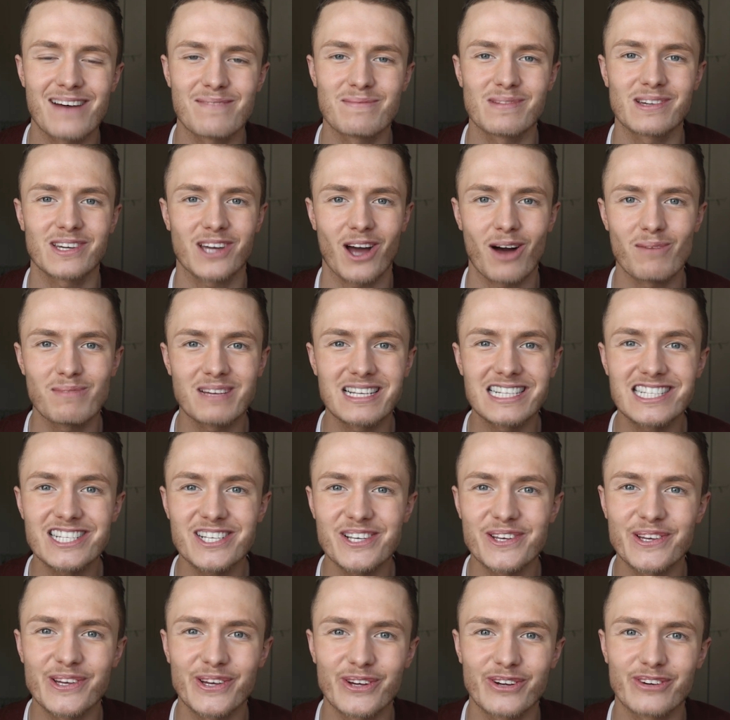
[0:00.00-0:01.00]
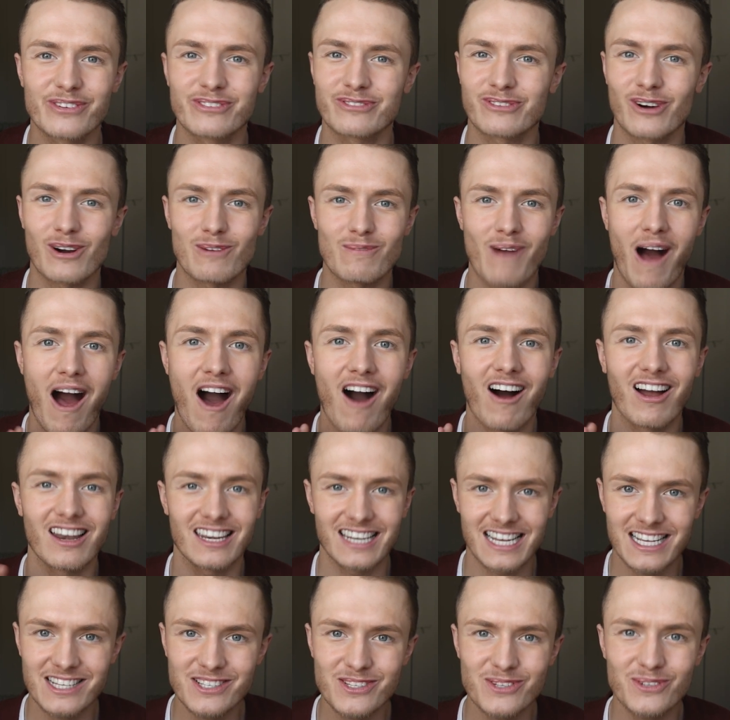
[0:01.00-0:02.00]
am coming to you from our
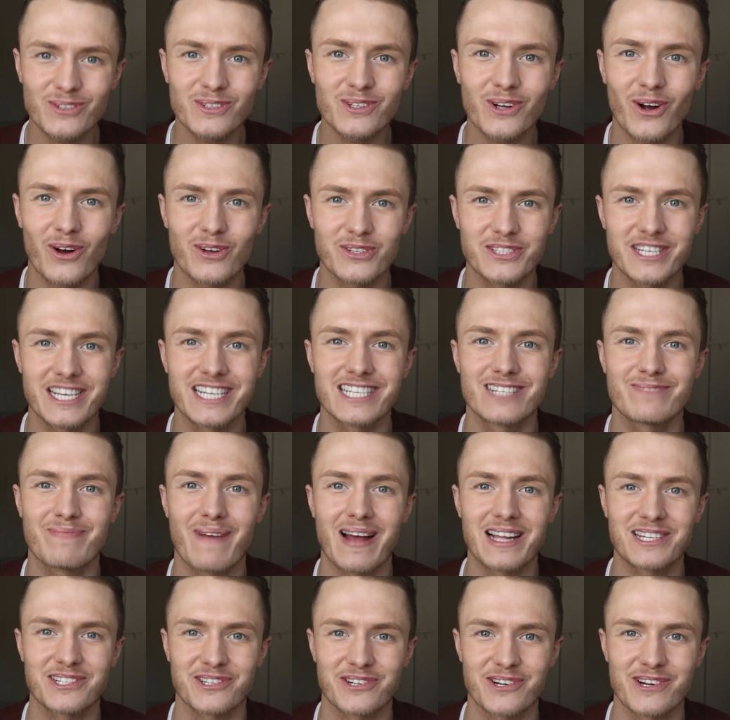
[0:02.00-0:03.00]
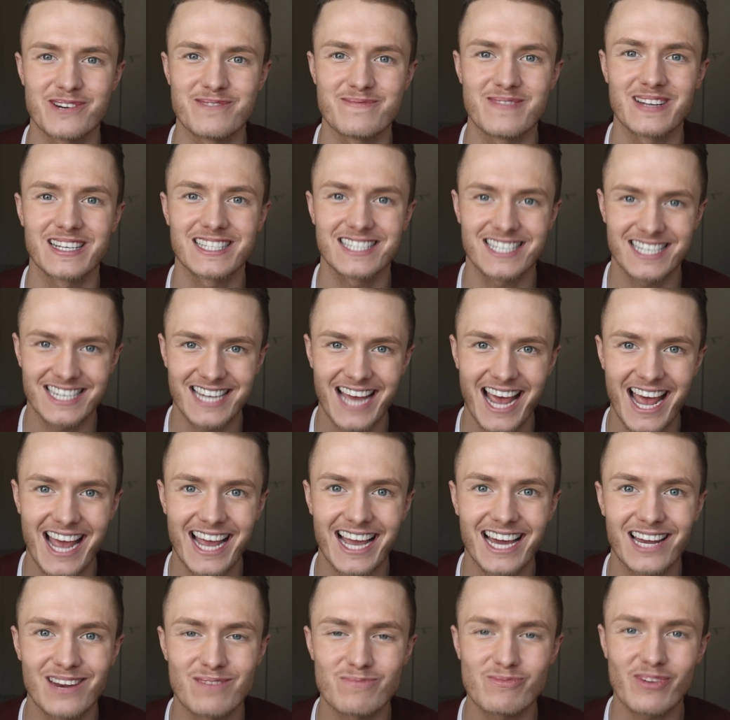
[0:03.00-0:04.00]
little cottage bedroom
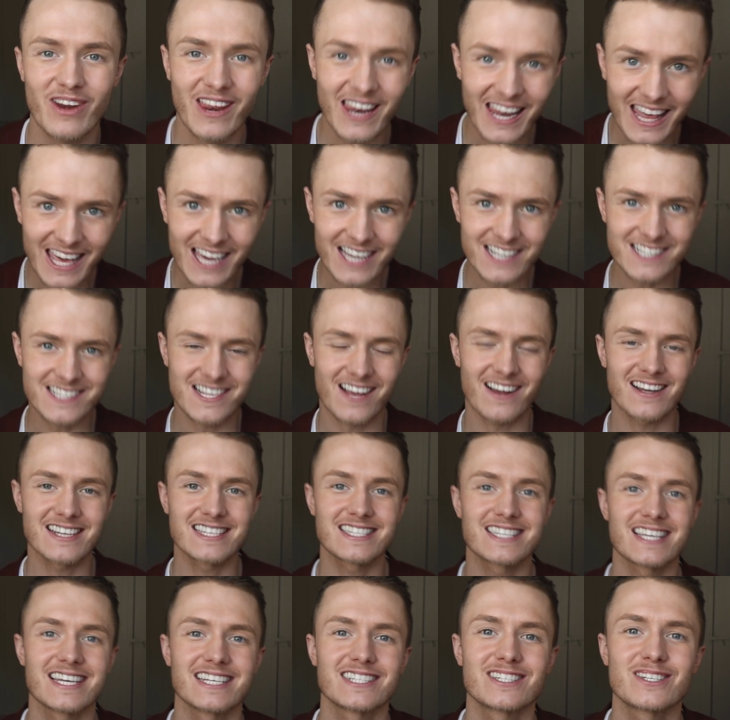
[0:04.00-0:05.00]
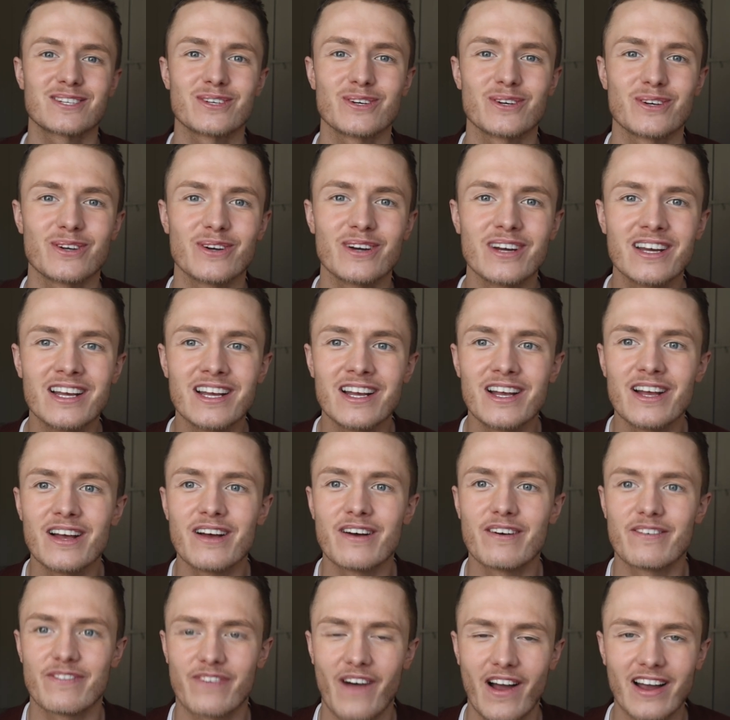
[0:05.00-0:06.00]
today, and I'm really excited to
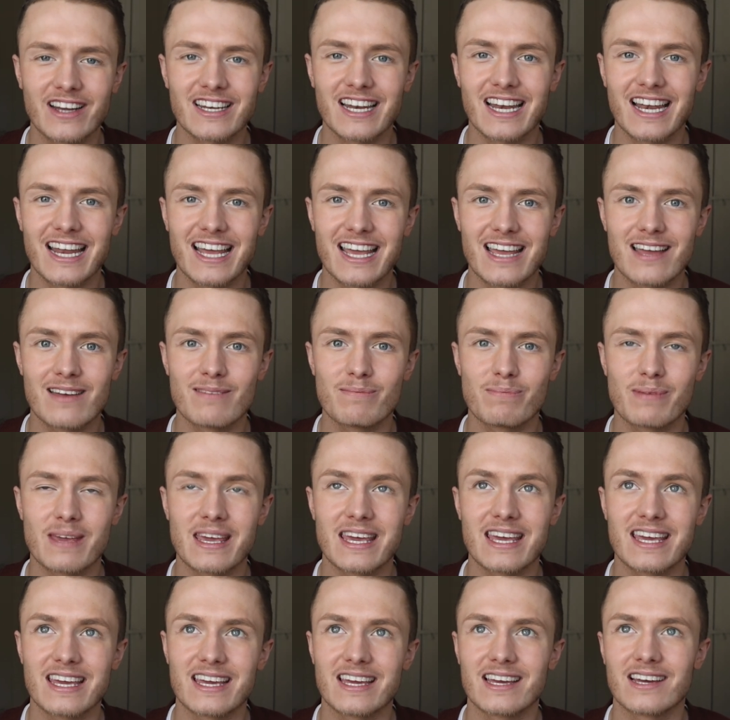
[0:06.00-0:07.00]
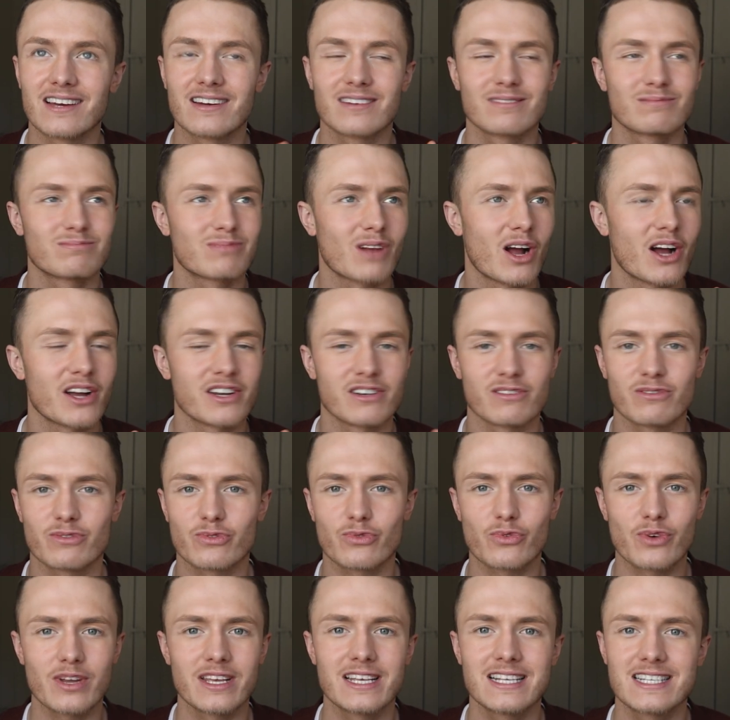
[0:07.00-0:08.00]
finally be kind of
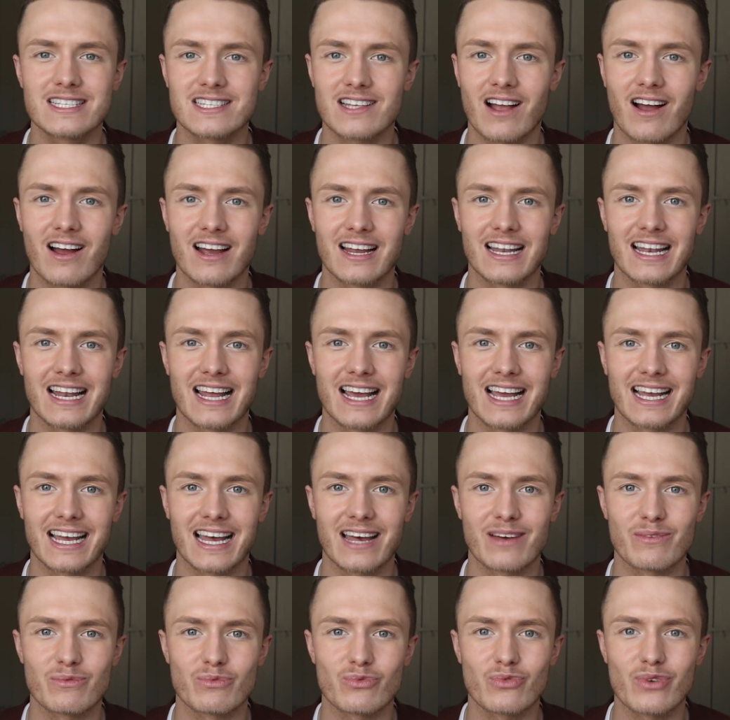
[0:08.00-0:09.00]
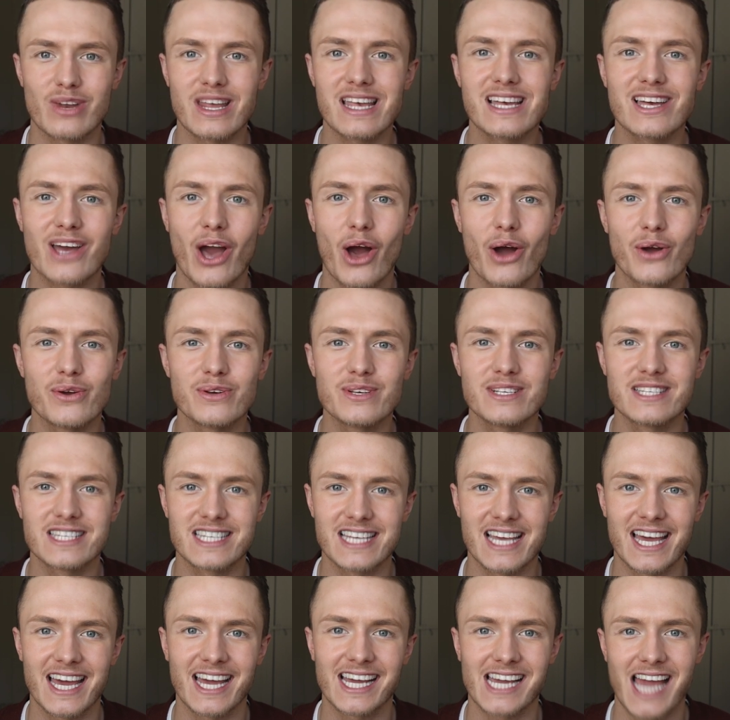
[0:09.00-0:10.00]
restyling and
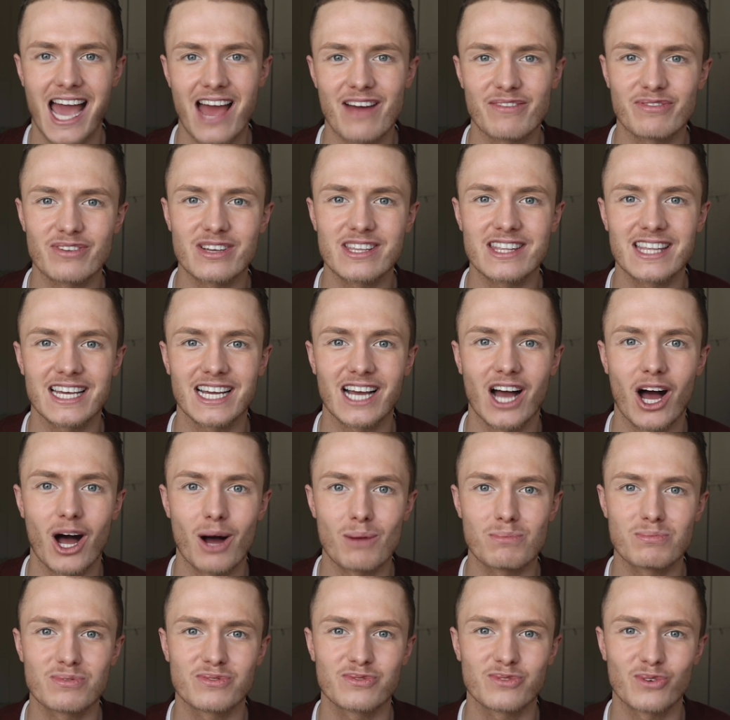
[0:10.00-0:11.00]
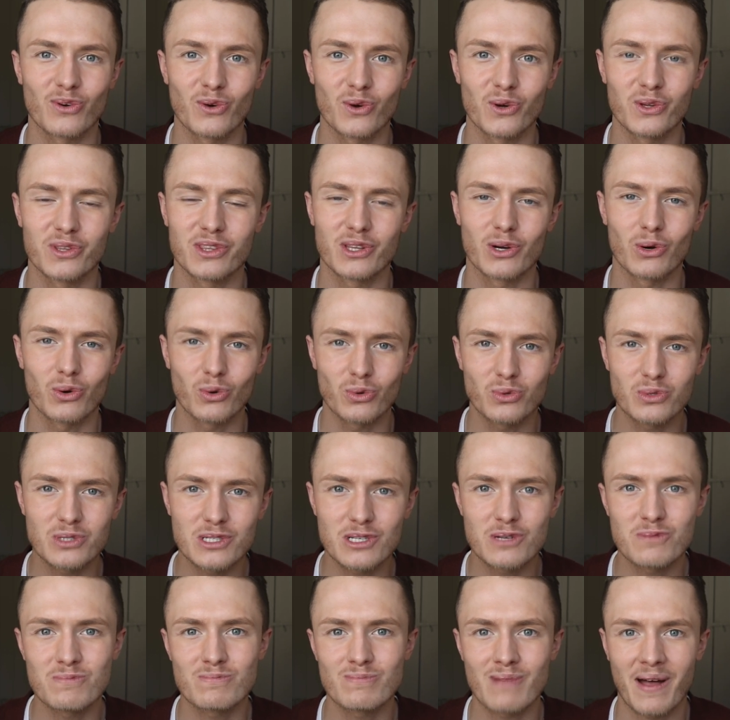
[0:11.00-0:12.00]
re-cozying everything up for the
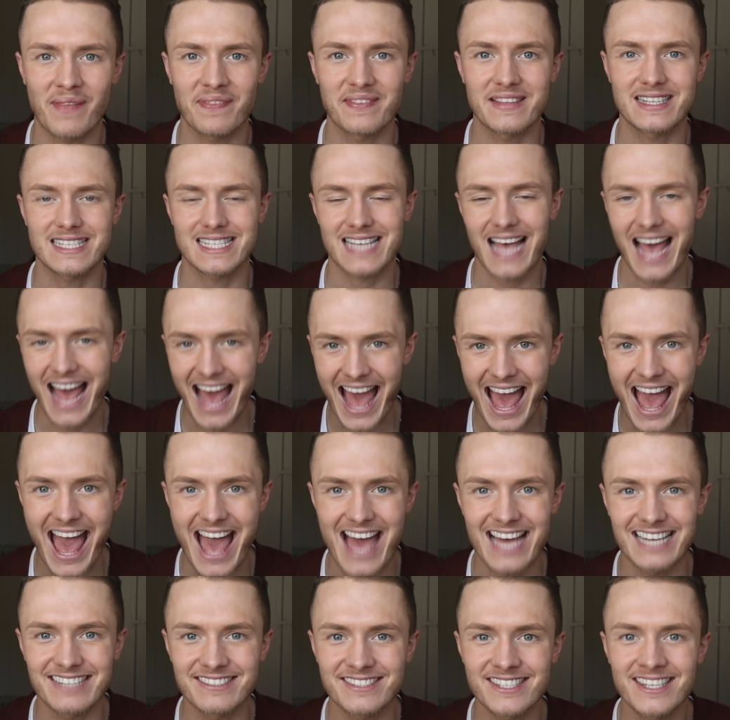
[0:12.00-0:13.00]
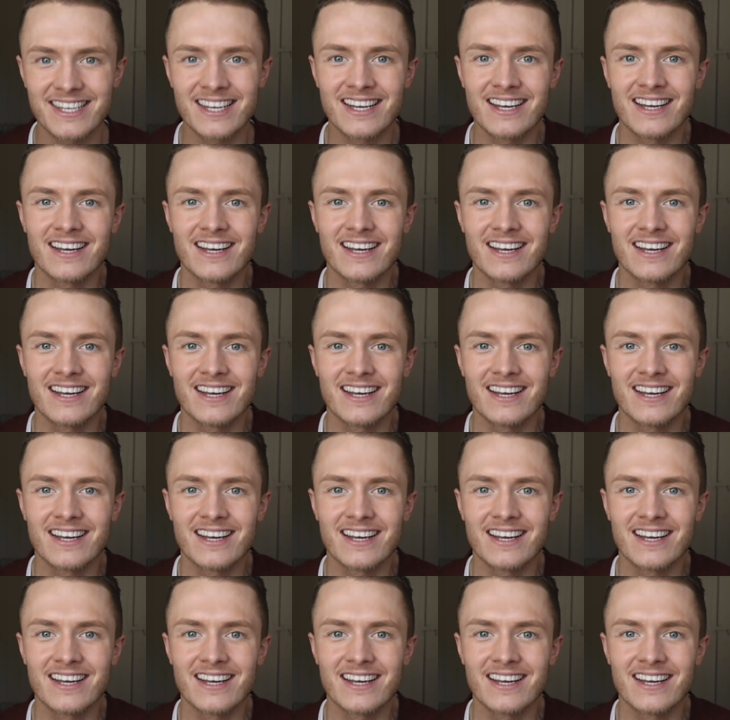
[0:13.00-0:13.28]
autumn months ahead.